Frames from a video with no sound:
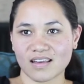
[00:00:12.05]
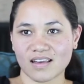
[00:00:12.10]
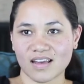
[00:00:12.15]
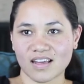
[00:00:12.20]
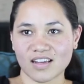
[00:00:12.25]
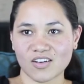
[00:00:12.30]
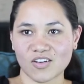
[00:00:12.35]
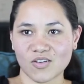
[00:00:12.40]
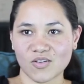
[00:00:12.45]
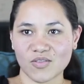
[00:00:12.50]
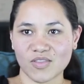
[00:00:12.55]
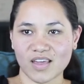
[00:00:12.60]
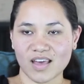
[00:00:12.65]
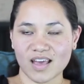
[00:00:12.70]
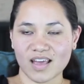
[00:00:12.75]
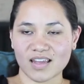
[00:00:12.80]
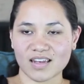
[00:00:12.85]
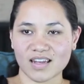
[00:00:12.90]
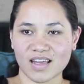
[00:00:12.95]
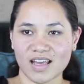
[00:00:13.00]
I know
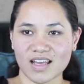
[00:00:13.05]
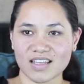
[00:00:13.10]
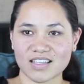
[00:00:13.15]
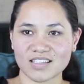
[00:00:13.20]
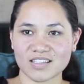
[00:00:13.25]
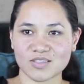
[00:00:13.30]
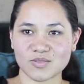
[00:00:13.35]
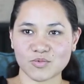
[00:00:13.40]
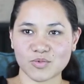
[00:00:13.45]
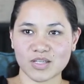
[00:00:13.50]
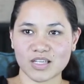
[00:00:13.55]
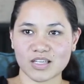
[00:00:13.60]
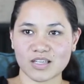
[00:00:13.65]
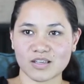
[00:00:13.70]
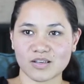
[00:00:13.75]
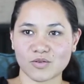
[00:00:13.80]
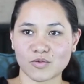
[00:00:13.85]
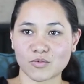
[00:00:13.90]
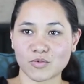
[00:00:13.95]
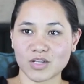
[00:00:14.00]
that as
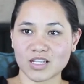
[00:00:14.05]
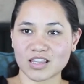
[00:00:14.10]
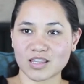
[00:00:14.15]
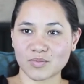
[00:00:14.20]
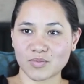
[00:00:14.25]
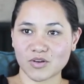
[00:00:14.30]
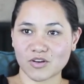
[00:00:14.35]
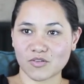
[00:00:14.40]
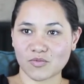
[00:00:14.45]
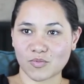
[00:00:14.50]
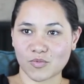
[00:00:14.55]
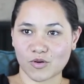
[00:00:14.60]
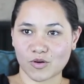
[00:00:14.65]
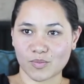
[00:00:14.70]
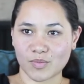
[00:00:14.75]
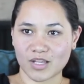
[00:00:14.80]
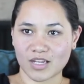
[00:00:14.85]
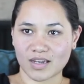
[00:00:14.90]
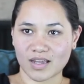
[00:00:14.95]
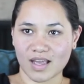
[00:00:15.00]
we read the Book of
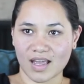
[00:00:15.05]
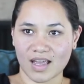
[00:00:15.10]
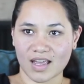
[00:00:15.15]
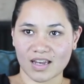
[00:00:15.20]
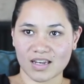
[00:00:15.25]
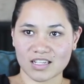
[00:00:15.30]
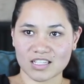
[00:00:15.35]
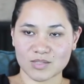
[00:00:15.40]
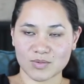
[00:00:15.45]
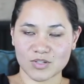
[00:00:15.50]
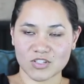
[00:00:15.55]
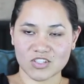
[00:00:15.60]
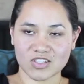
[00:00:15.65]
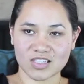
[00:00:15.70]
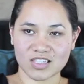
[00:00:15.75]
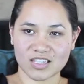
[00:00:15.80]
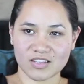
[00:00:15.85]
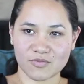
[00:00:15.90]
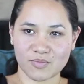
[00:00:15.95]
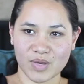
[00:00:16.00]
Mormon and especially
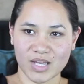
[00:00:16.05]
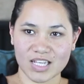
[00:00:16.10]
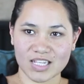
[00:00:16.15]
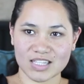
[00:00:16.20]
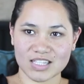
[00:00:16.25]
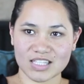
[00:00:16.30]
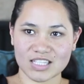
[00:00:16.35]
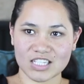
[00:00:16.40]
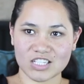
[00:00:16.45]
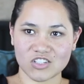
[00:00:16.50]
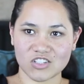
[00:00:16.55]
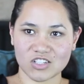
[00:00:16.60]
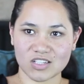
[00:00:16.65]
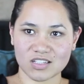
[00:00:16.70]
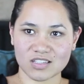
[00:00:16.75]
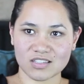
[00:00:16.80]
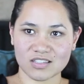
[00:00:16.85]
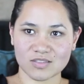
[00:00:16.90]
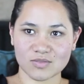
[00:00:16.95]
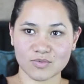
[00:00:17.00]
live by its
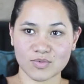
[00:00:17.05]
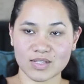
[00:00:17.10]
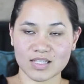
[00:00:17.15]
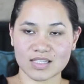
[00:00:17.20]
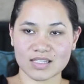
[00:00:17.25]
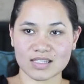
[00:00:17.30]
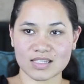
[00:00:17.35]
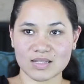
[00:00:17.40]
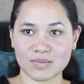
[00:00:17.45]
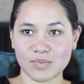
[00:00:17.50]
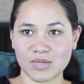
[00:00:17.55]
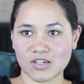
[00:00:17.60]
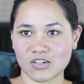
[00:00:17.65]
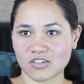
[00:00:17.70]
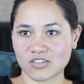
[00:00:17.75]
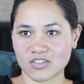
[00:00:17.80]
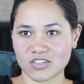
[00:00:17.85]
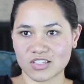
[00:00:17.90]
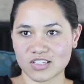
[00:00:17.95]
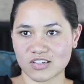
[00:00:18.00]
teachings, we see
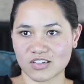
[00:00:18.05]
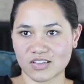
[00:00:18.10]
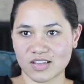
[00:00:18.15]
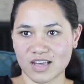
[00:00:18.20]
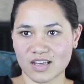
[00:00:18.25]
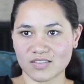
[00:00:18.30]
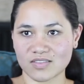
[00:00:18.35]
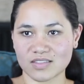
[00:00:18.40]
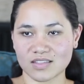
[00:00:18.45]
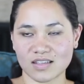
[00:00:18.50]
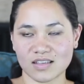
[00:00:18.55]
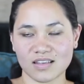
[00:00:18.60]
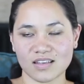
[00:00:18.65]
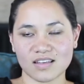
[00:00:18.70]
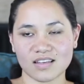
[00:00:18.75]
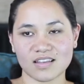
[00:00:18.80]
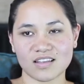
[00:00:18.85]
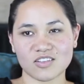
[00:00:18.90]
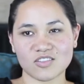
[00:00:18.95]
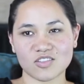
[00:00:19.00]
miracles in our lives.
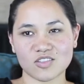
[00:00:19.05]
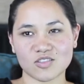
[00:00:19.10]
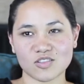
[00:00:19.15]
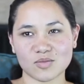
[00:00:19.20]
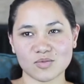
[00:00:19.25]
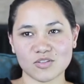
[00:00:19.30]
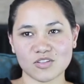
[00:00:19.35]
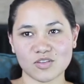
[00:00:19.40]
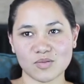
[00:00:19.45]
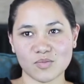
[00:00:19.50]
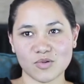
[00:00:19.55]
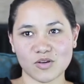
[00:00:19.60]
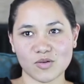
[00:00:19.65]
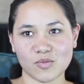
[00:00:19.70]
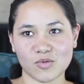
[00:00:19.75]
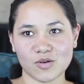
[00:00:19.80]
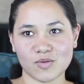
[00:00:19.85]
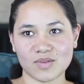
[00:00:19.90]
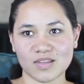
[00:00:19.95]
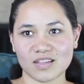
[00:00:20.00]
There's a scripture in the Book of
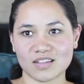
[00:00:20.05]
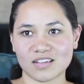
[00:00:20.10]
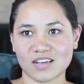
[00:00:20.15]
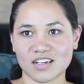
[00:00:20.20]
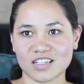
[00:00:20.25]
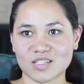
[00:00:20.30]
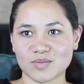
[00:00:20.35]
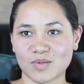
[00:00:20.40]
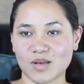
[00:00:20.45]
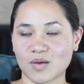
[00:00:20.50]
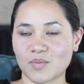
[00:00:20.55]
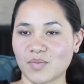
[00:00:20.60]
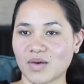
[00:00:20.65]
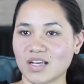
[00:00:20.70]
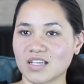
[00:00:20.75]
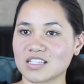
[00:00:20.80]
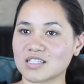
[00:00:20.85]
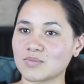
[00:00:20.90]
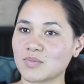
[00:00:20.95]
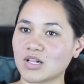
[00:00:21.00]
Mormon that talks about
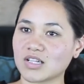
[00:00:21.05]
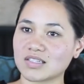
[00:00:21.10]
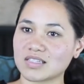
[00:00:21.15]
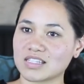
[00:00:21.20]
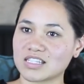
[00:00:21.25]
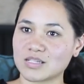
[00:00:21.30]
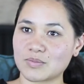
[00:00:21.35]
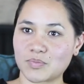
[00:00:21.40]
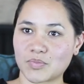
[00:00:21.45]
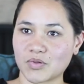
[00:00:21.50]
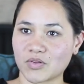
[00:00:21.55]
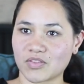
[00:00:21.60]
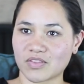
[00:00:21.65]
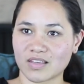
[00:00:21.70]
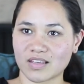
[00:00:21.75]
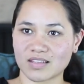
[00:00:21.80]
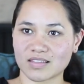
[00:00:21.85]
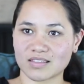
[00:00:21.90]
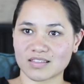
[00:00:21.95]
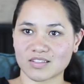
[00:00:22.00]
by small and simple
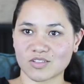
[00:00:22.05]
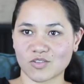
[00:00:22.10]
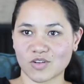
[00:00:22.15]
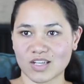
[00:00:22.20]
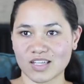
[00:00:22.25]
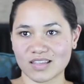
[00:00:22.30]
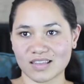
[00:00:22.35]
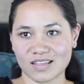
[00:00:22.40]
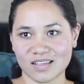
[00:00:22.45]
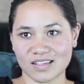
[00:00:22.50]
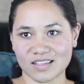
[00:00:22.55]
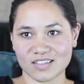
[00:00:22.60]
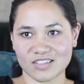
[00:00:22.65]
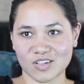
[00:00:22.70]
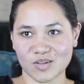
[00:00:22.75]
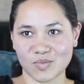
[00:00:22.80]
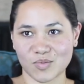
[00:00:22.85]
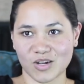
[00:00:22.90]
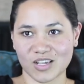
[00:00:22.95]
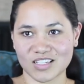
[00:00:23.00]
things, great things
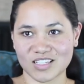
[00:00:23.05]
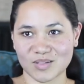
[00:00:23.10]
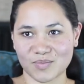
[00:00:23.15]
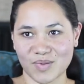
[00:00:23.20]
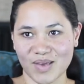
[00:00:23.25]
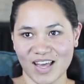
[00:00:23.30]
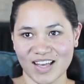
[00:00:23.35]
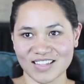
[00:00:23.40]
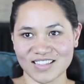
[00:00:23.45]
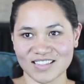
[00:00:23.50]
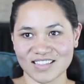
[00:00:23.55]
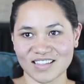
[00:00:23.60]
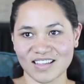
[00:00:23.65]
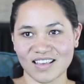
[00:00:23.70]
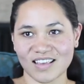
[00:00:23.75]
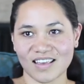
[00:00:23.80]
are brought to pass.